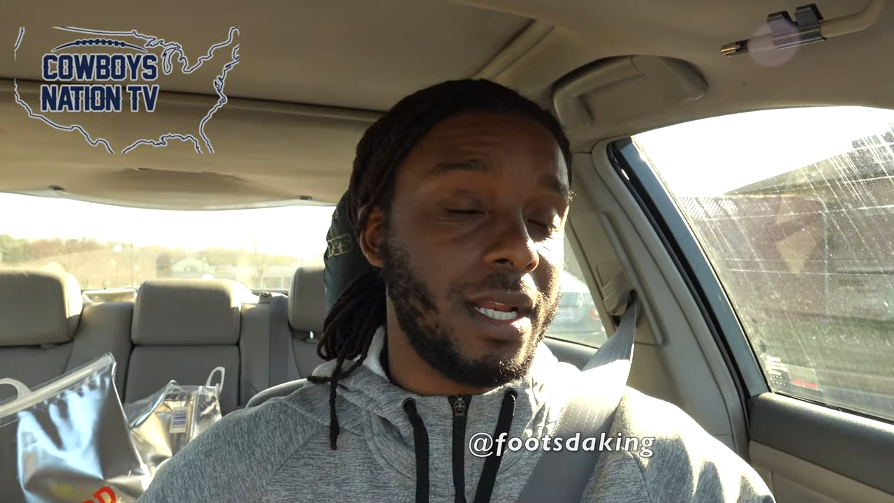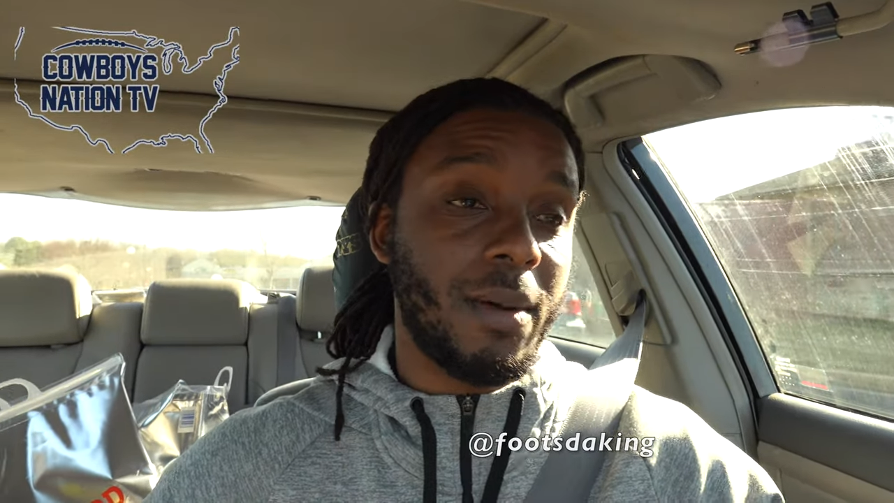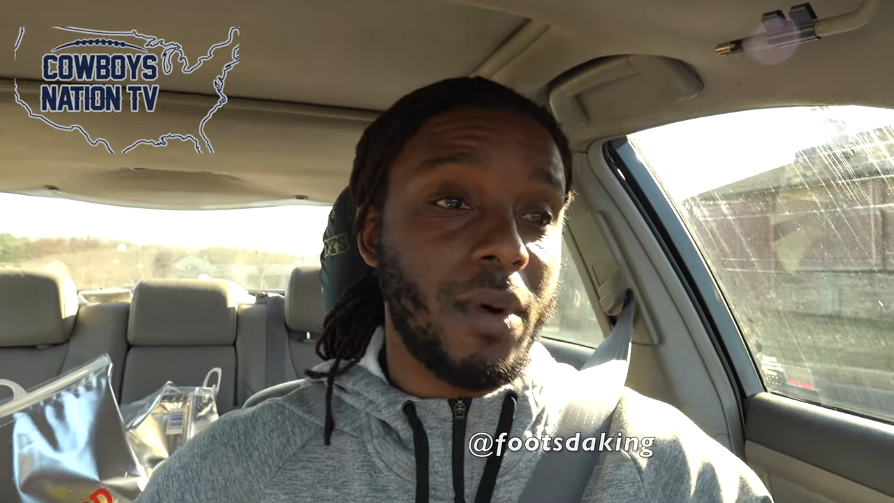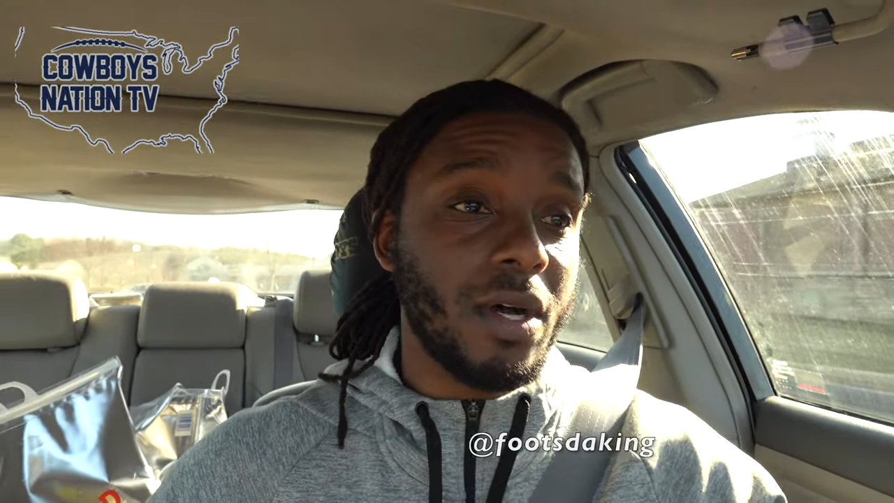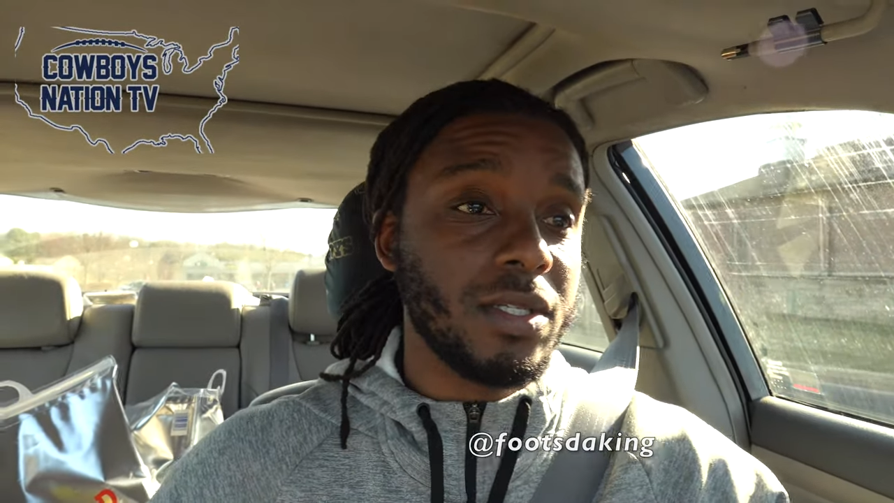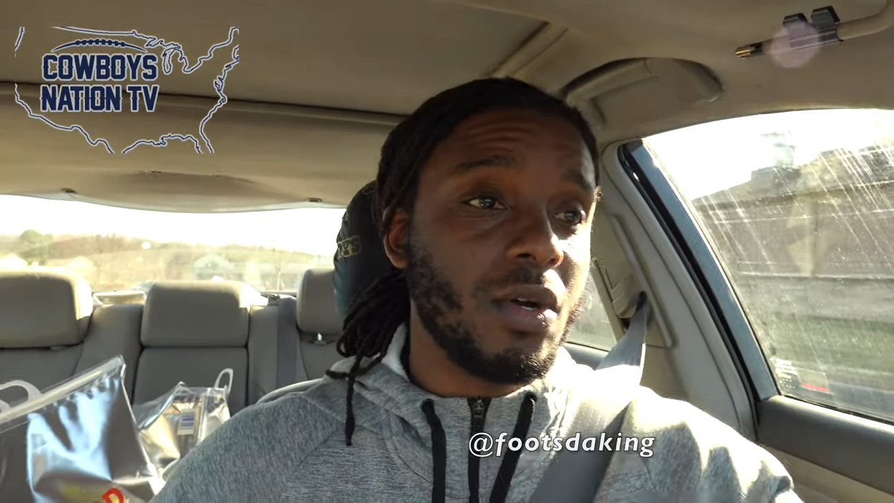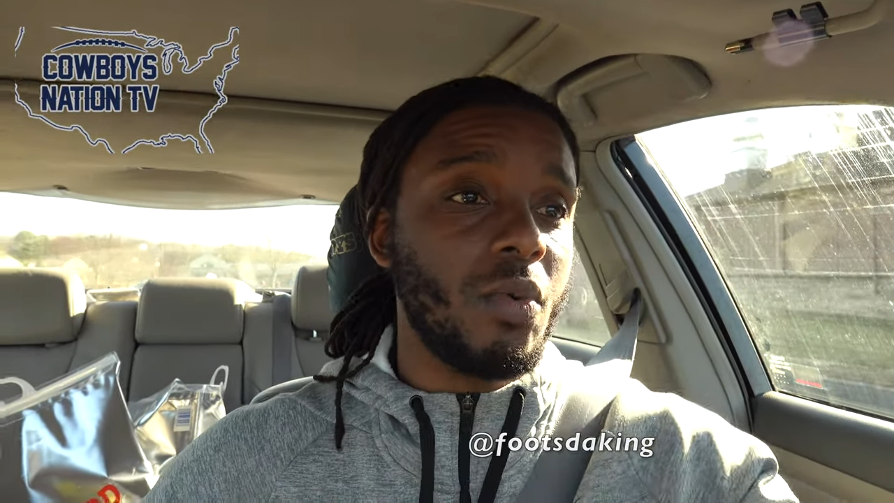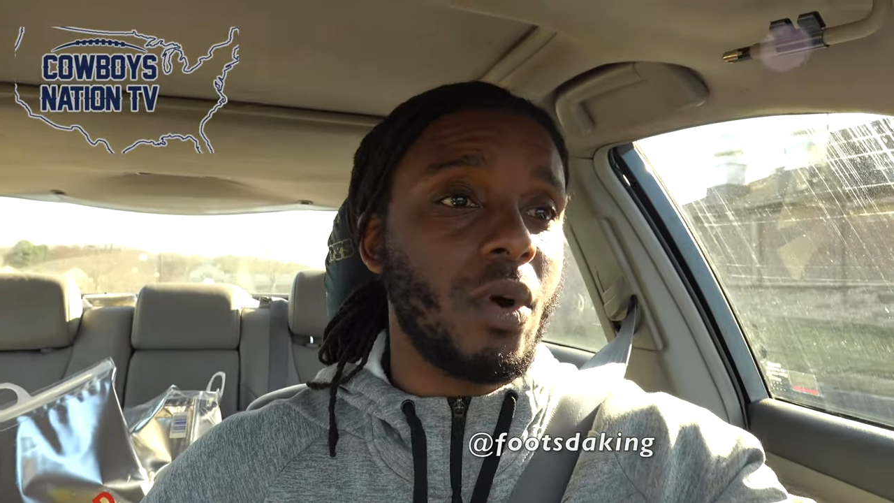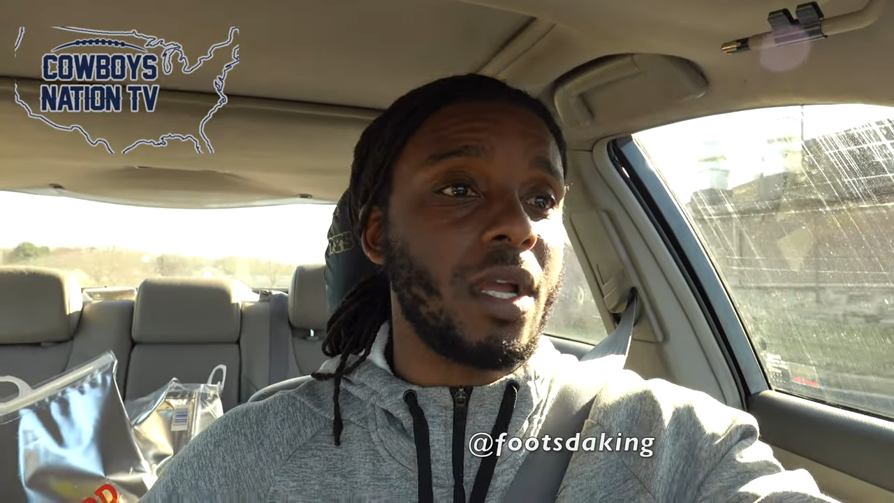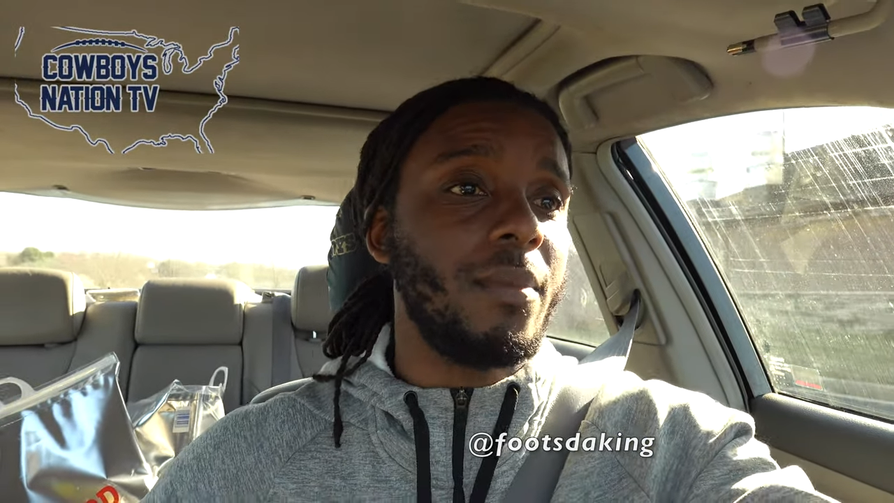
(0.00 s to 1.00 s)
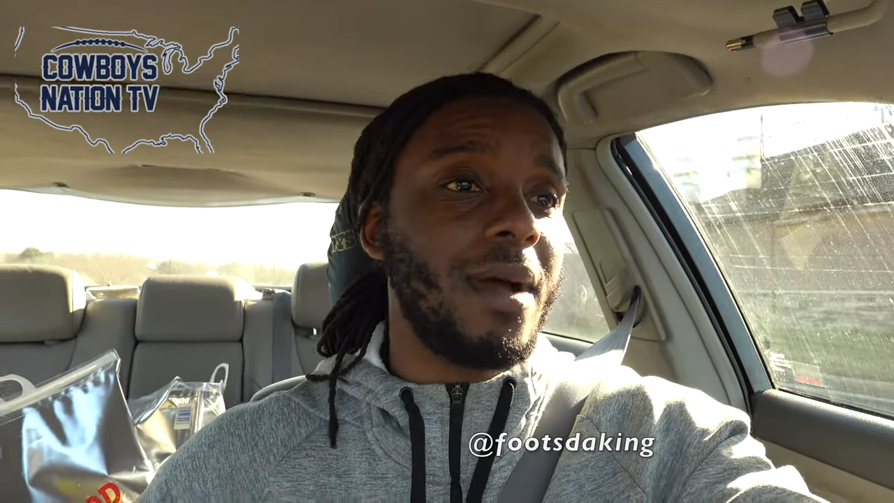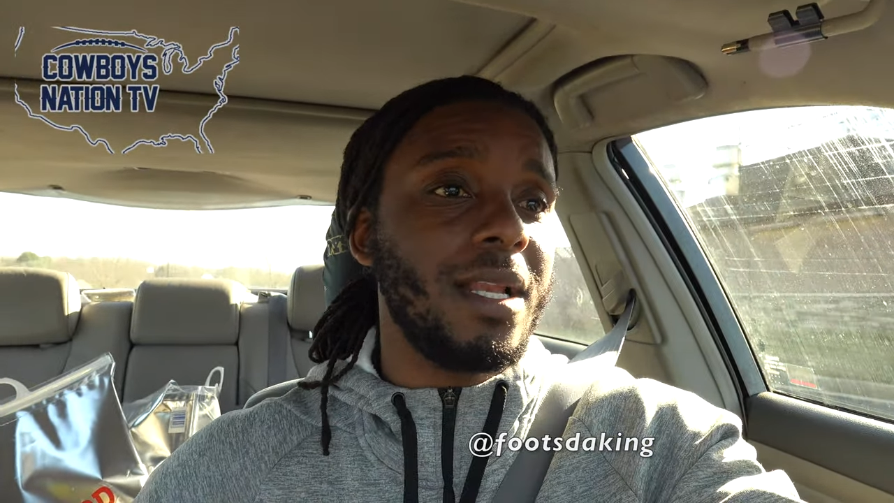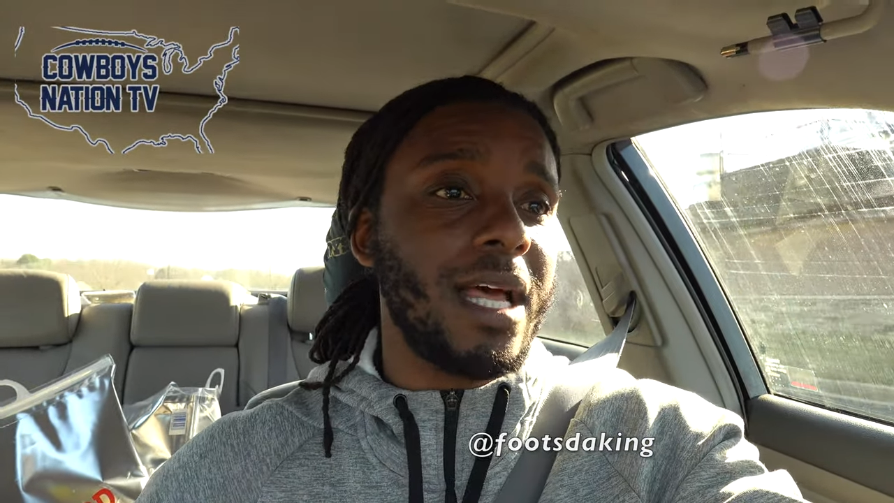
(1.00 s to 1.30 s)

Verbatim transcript: And I'm also working my